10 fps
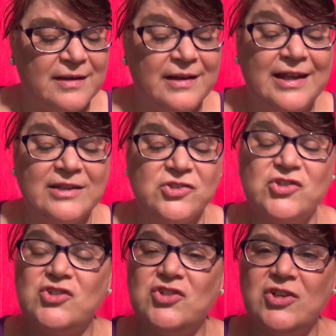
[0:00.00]
It
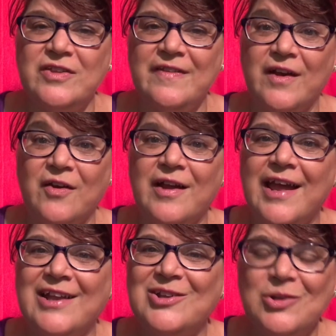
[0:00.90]
stood there
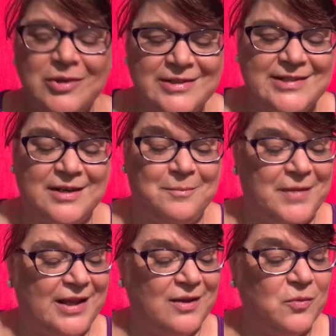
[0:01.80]
and looked at
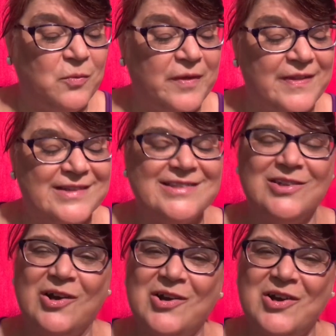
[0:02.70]
me with its
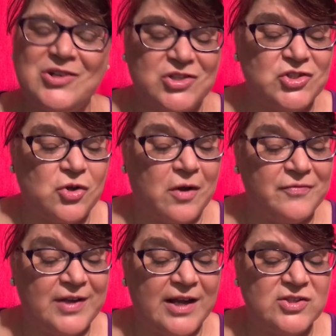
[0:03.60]
large,
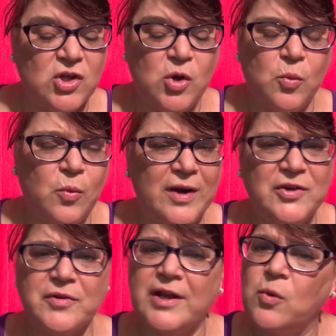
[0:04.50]
soft eyes,
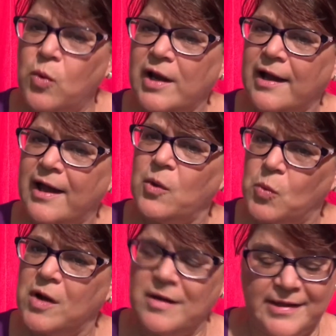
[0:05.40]
wondering what I
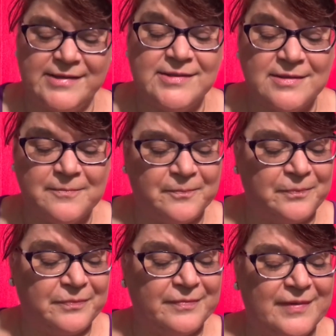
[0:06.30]
was.
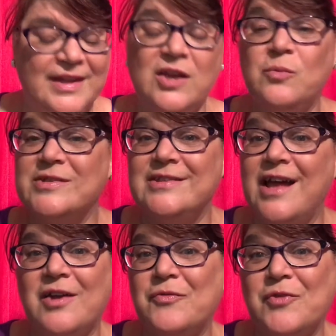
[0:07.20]
It was
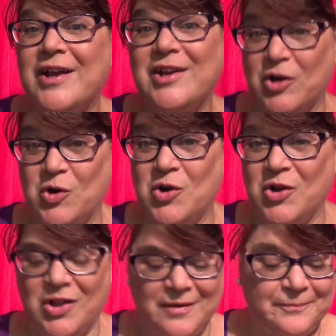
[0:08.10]
not afraid at all."